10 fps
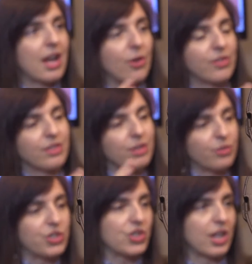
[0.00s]
around the
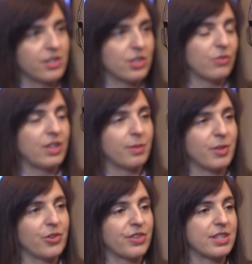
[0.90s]
different challenges of
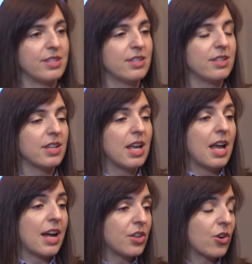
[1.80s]
antimicrobial resistance
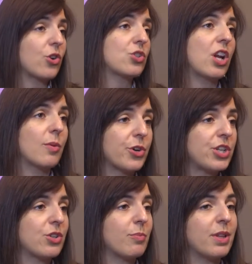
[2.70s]
and the
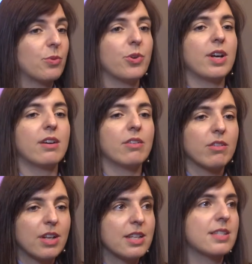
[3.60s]
cross-collaboration, but we are
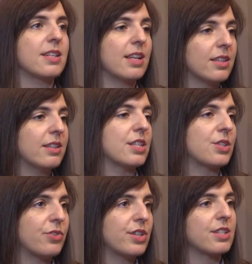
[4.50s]
really setting
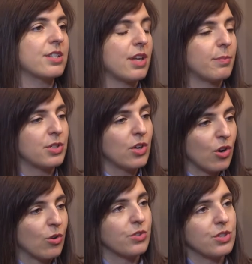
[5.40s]
these first steps
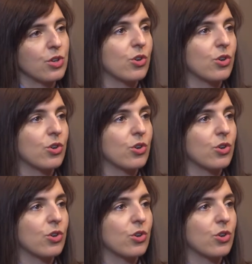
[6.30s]
of this